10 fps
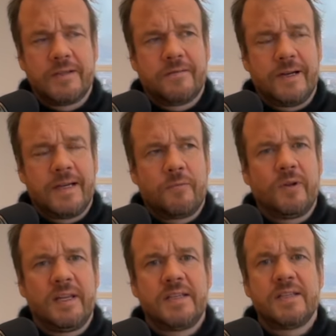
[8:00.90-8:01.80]
right?
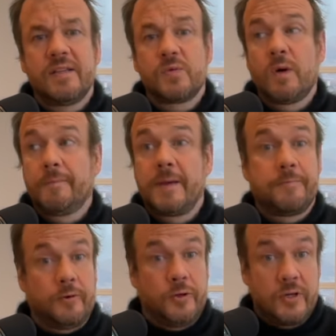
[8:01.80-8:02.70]
Religion is what
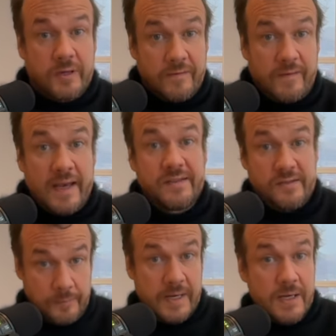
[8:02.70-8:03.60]
people who confess
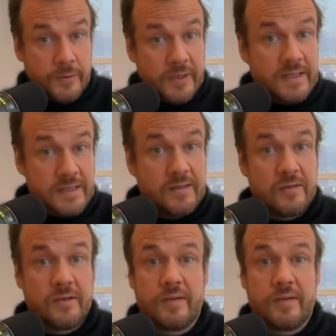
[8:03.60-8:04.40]
to be religion do,